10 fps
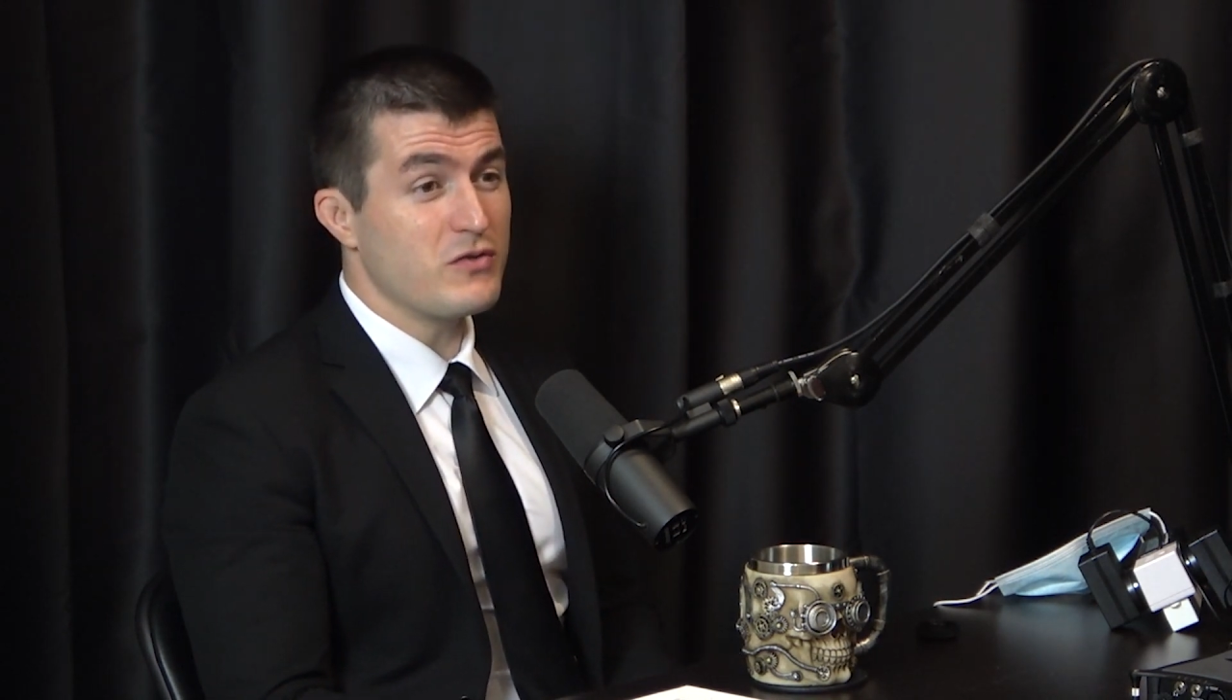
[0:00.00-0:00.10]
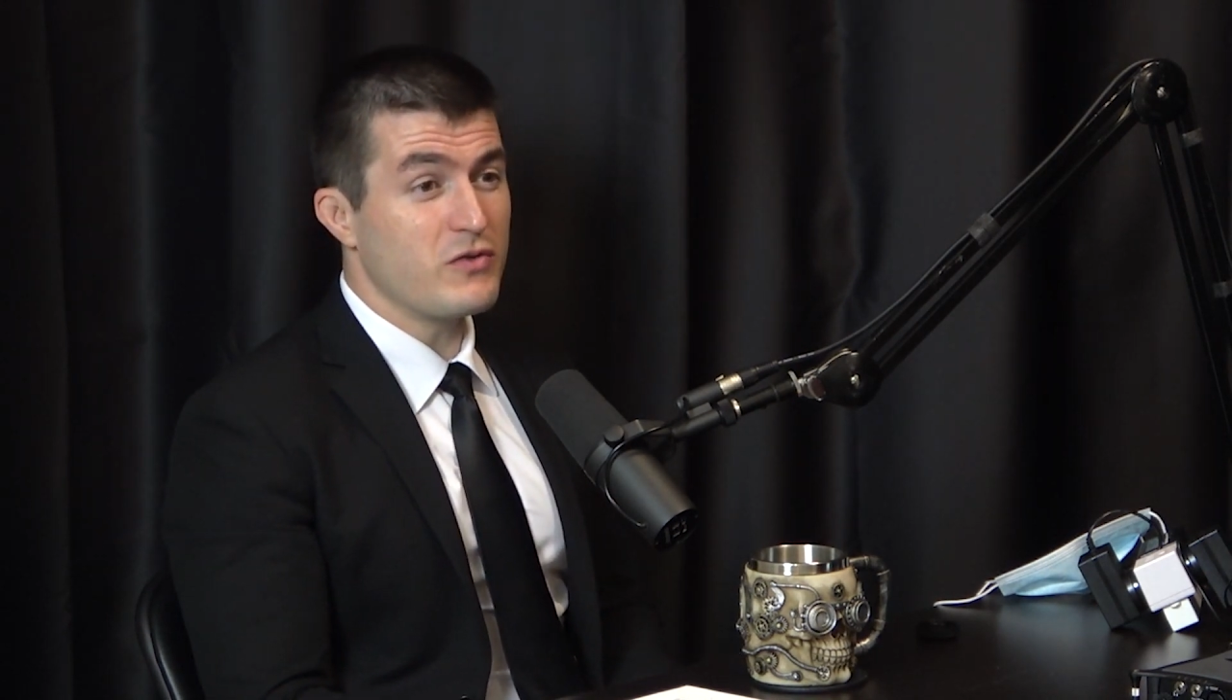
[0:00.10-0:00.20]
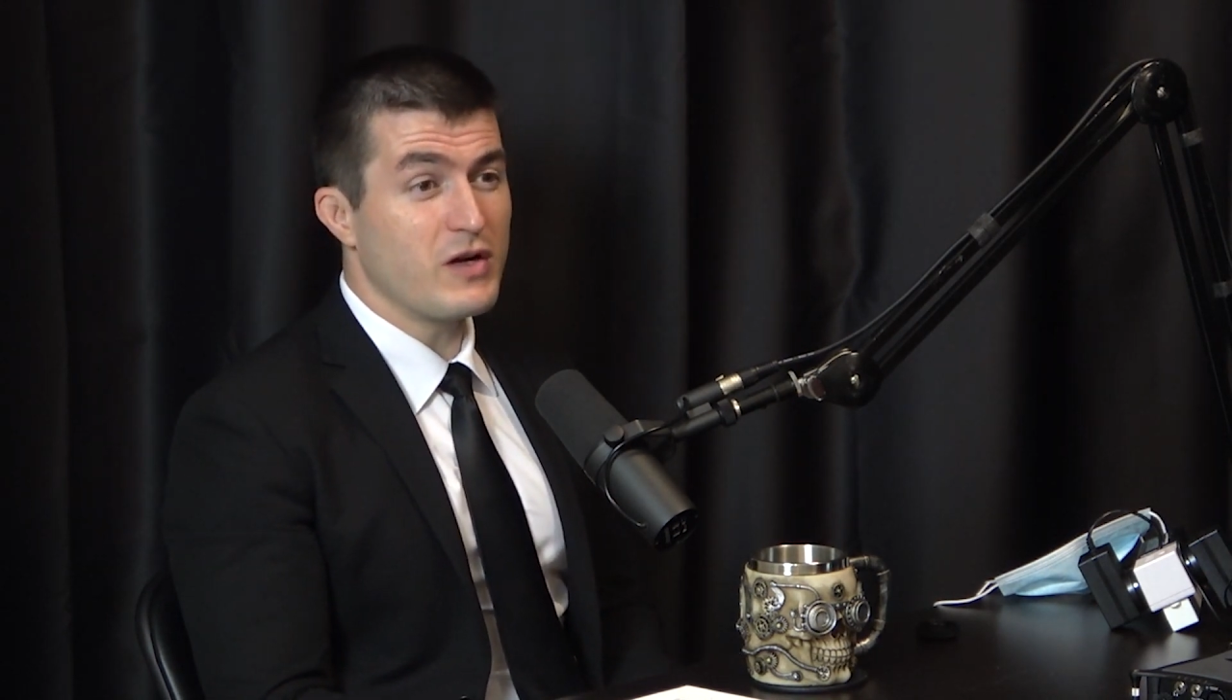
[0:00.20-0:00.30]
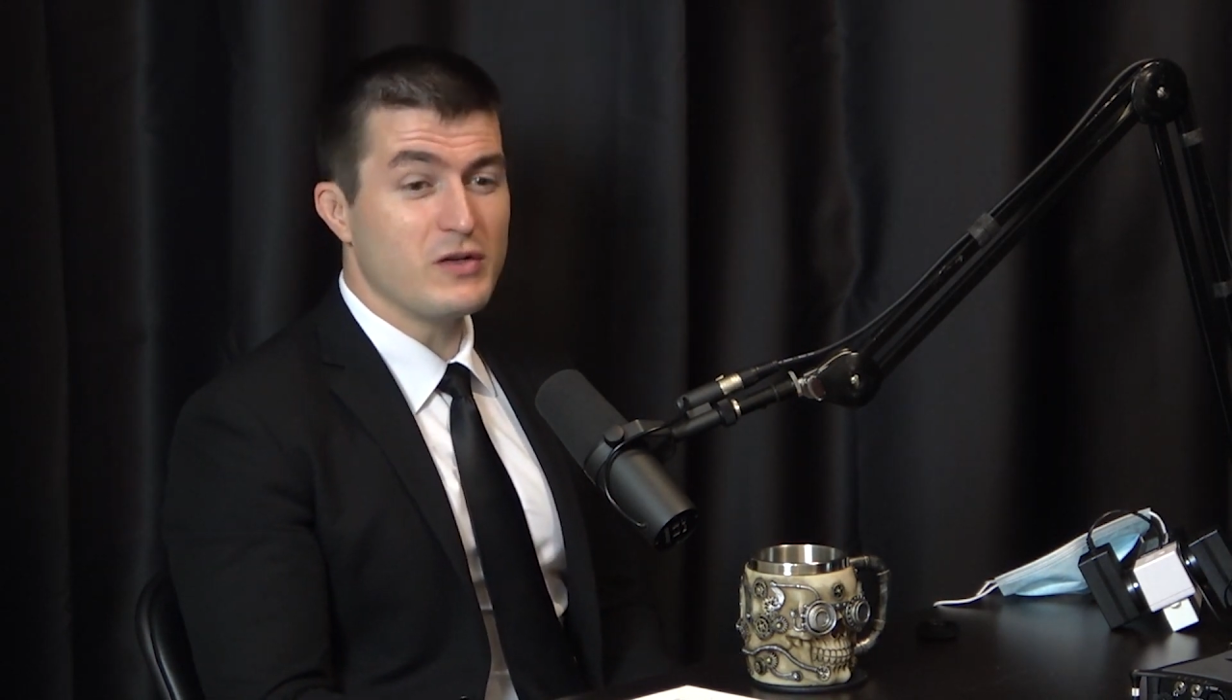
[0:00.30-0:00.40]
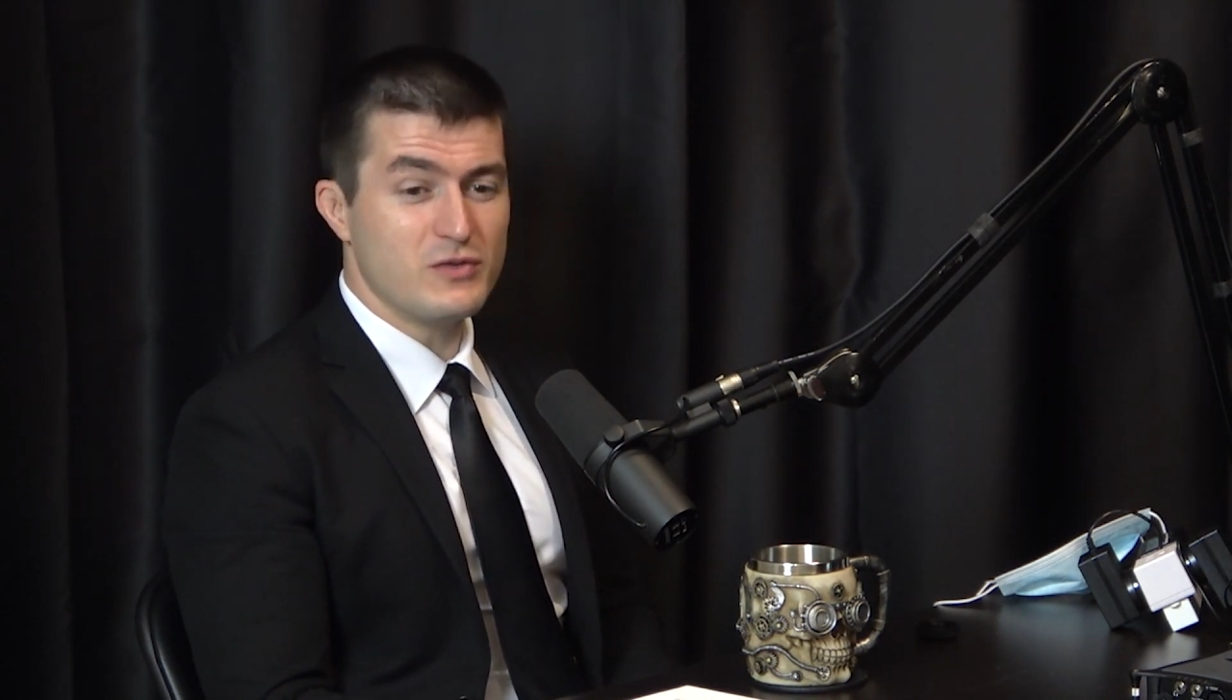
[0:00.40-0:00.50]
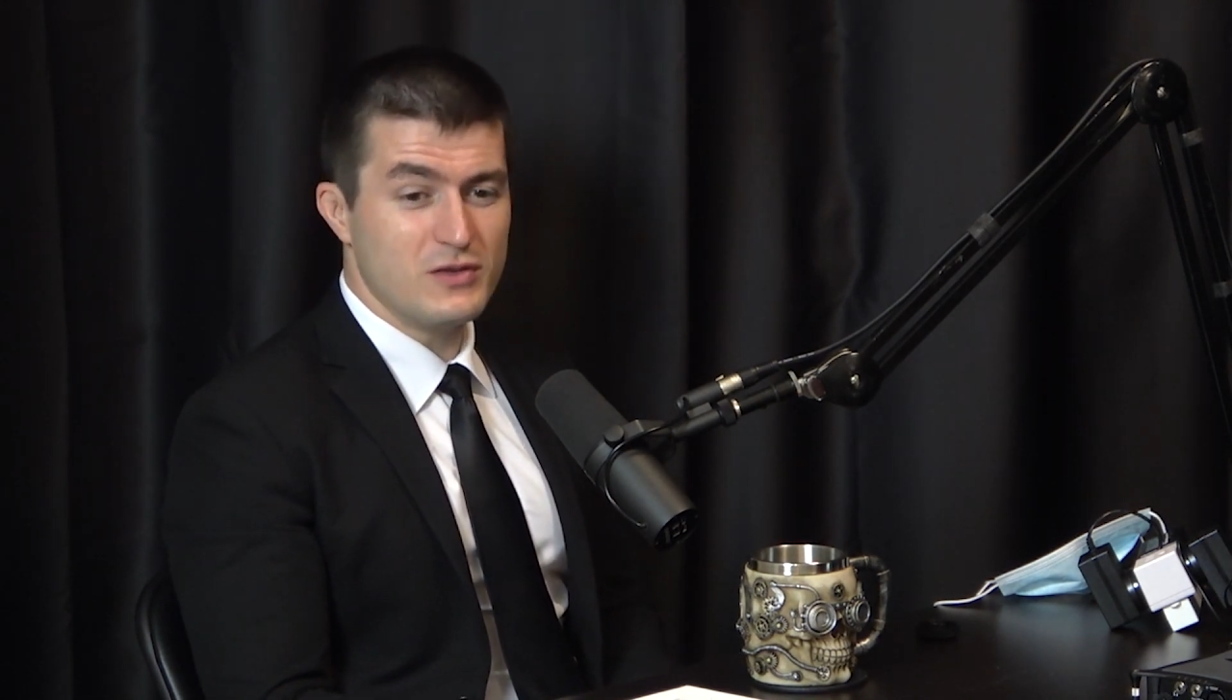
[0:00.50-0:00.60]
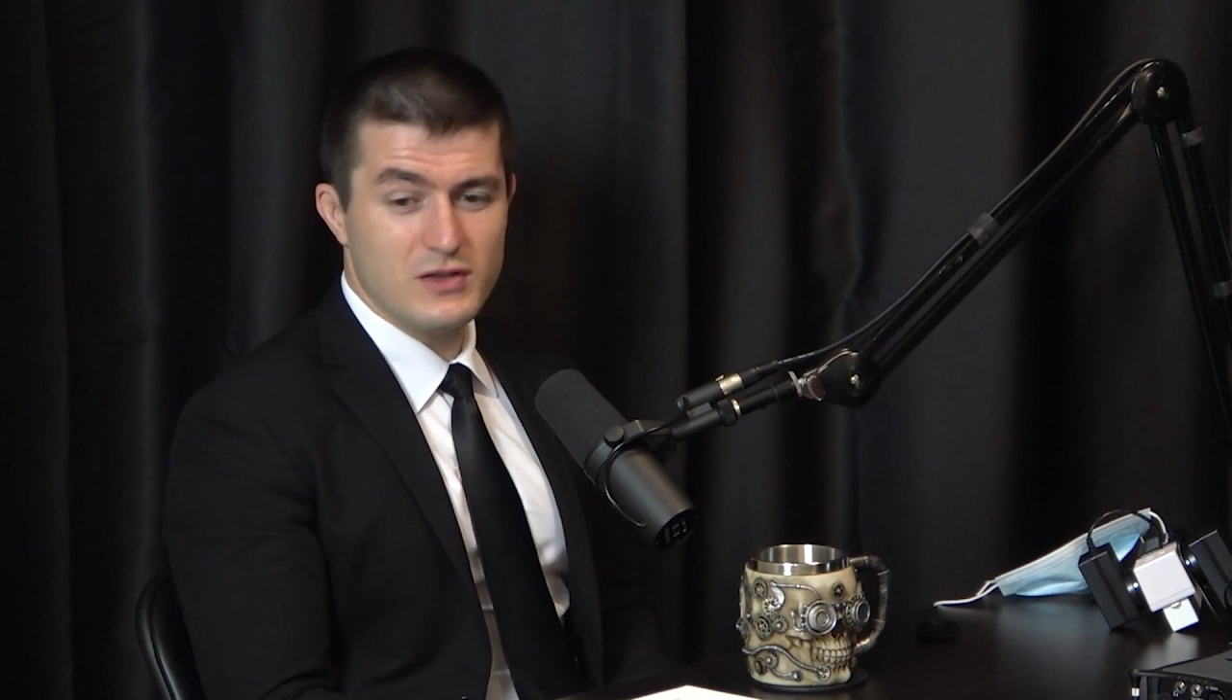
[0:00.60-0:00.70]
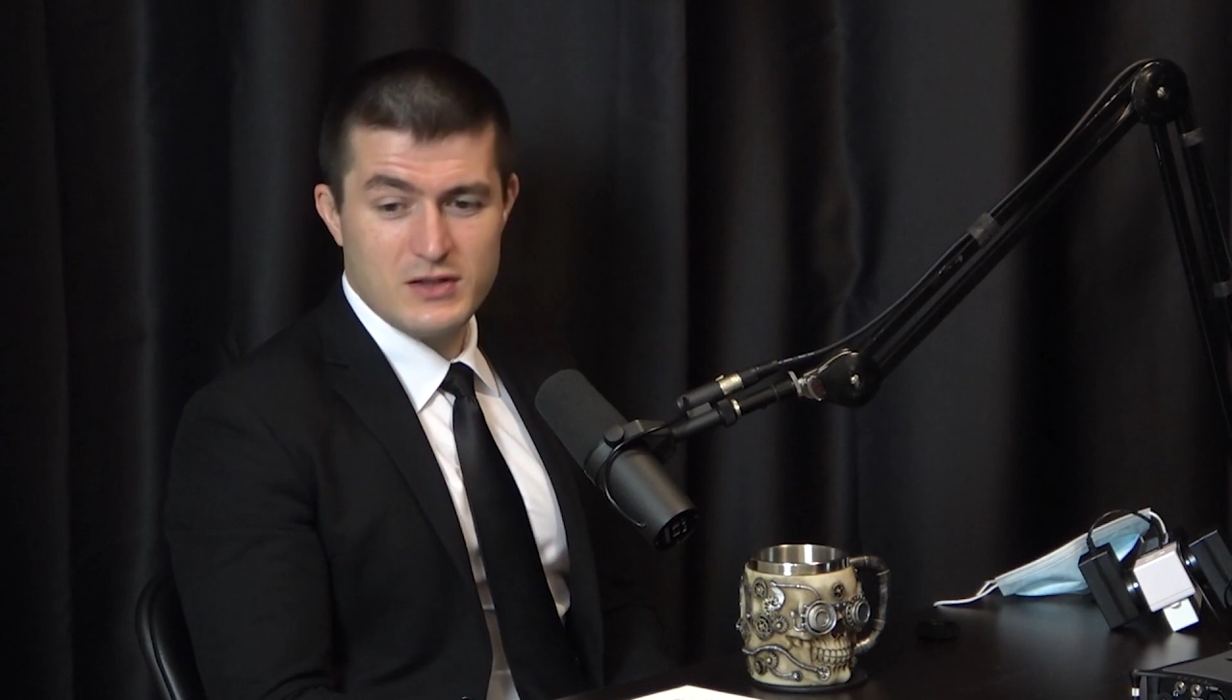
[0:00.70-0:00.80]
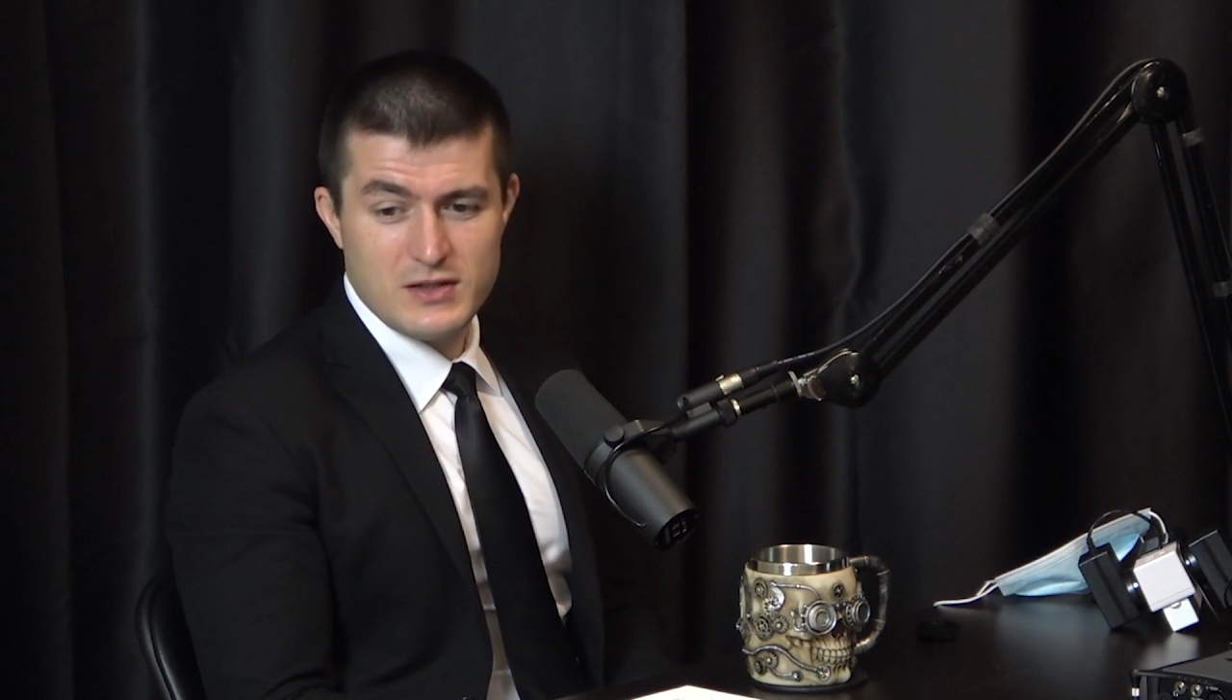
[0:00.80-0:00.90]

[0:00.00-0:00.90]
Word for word: around